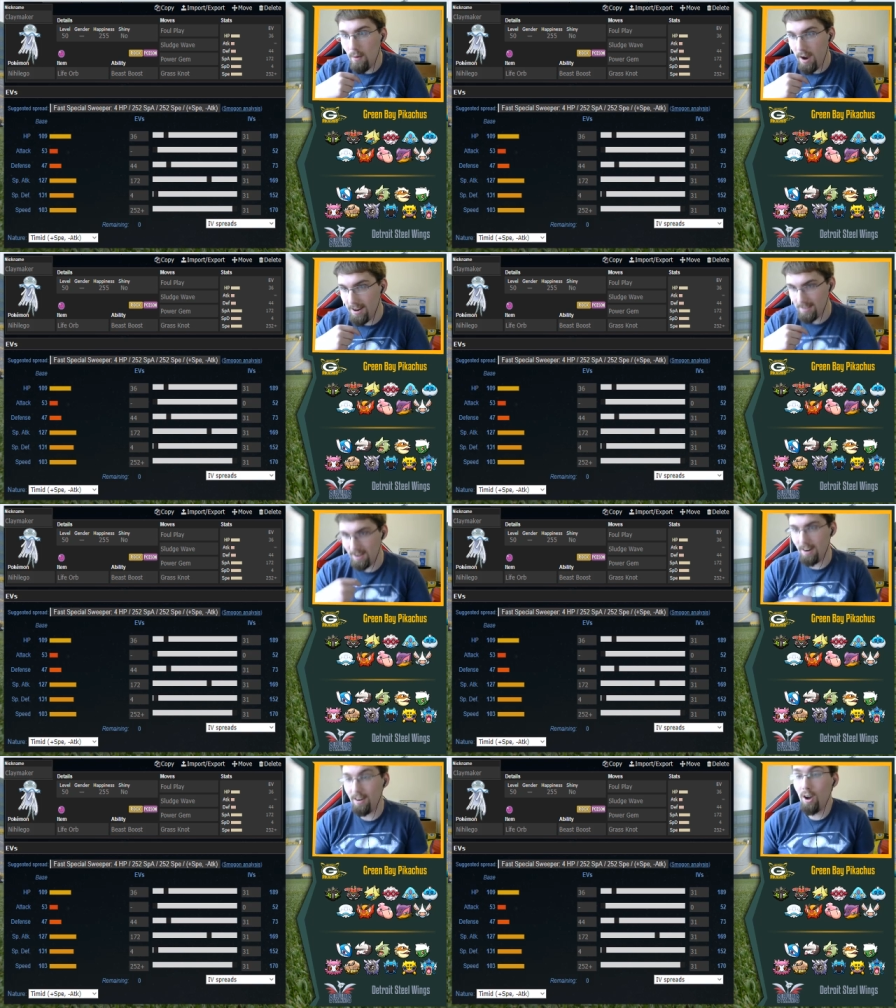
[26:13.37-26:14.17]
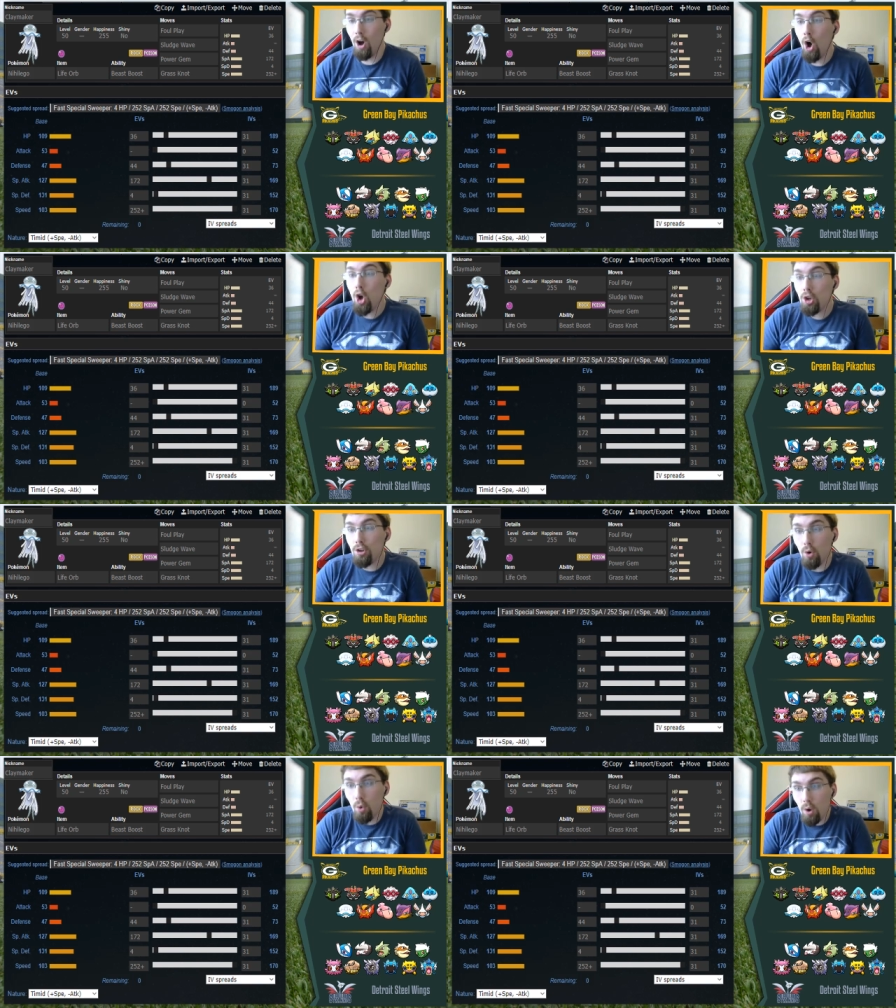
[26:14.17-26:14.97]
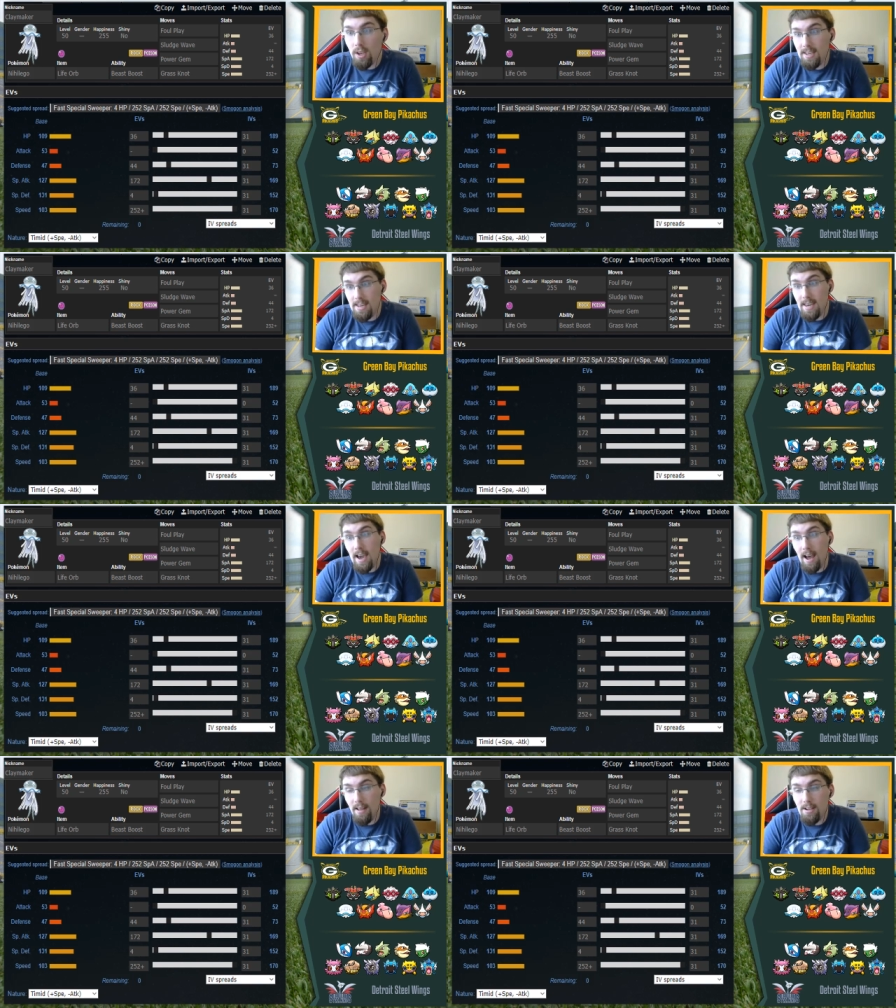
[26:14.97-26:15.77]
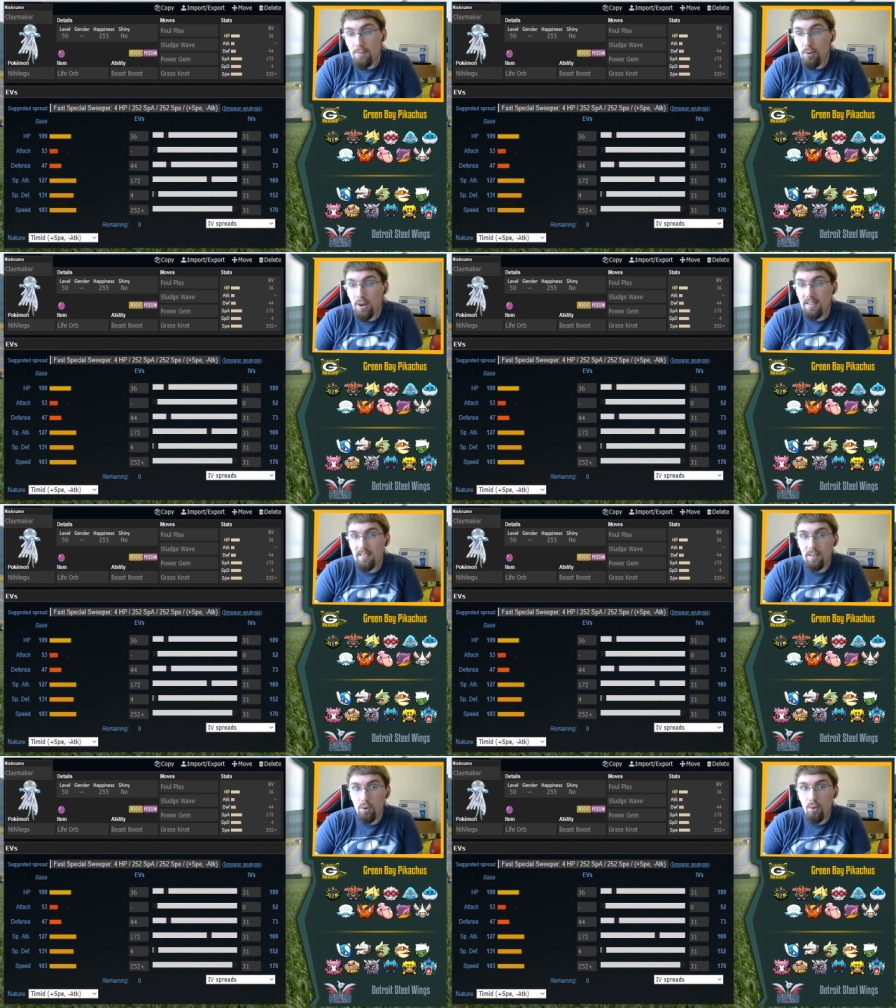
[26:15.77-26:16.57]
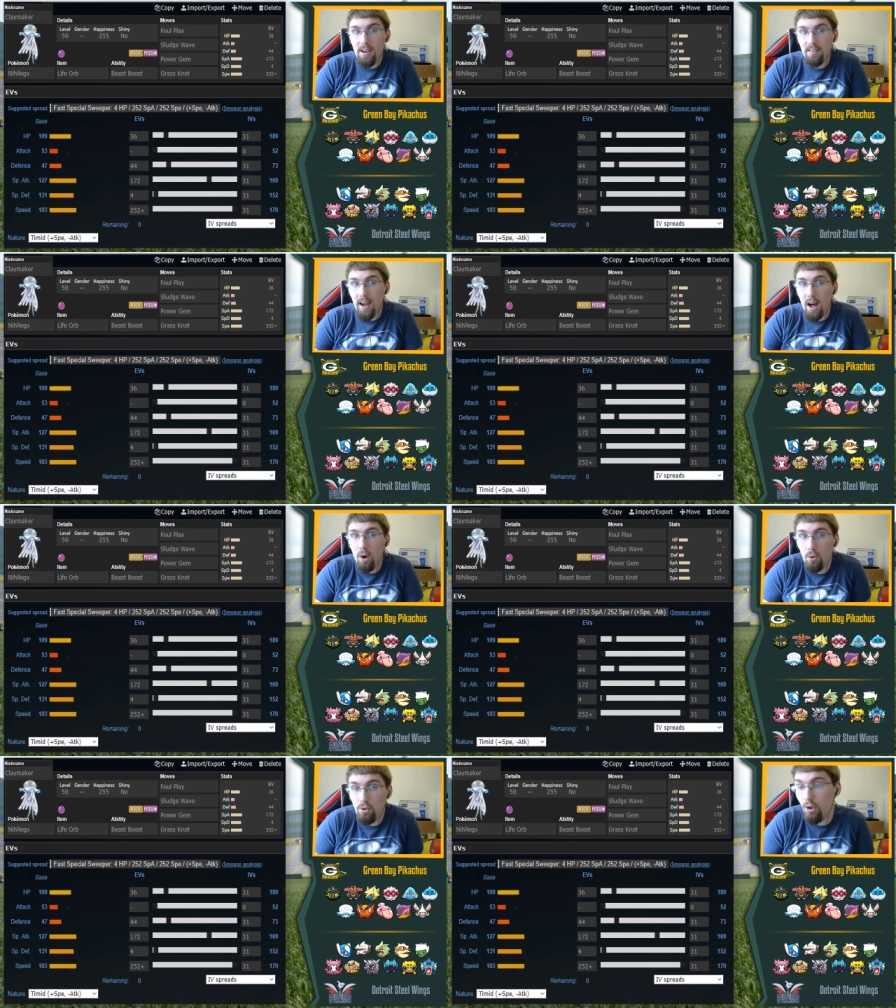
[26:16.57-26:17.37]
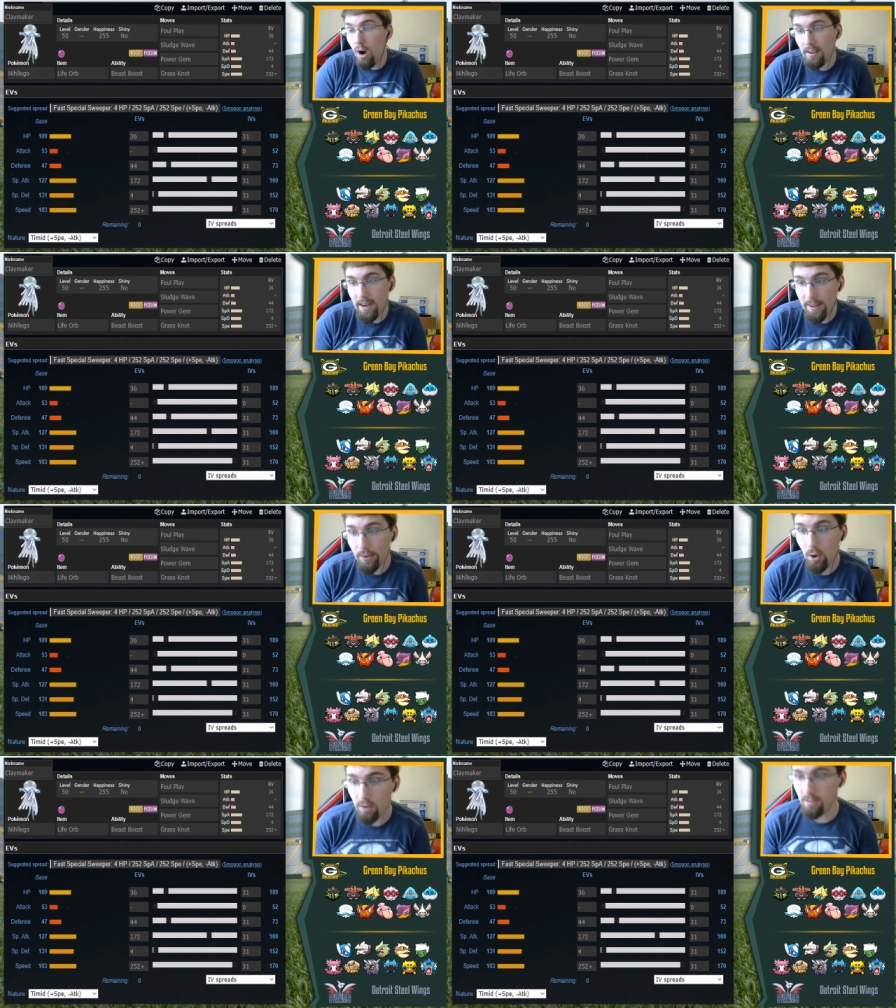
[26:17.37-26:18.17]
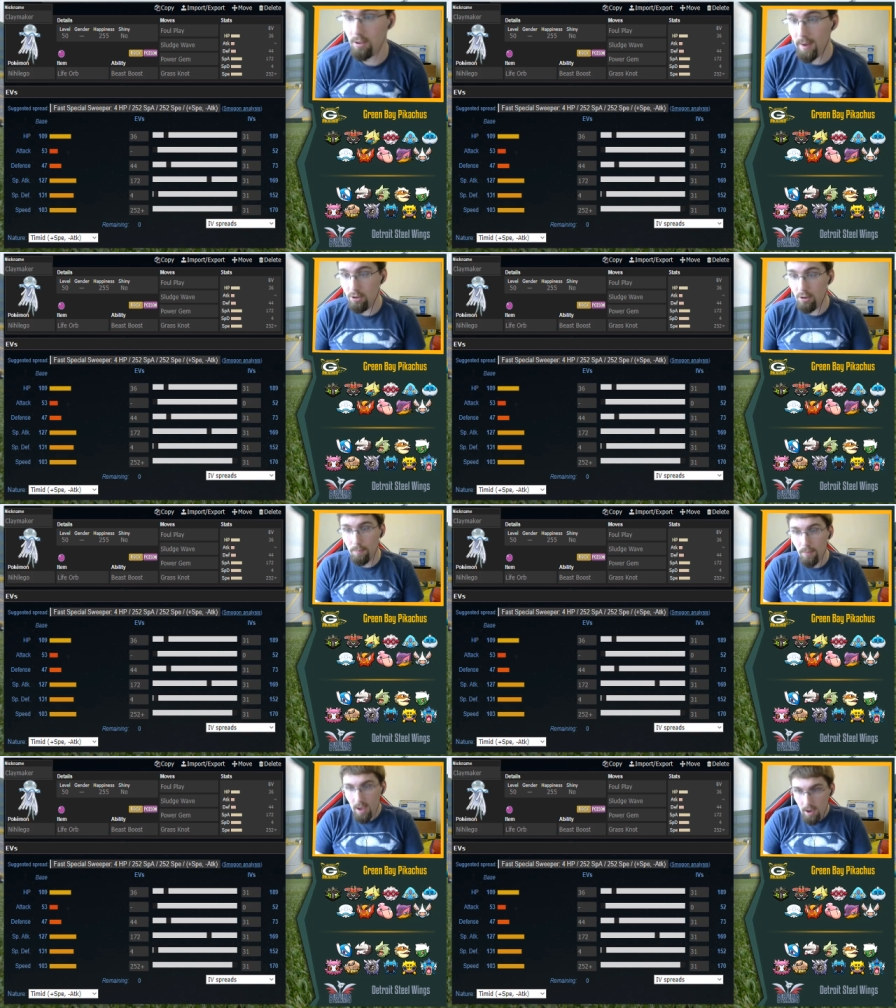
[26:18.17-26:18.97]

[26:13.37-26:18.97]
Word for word: Tyranitar. So yeah, it's pretty crazy how strong the Heligo is this matchup.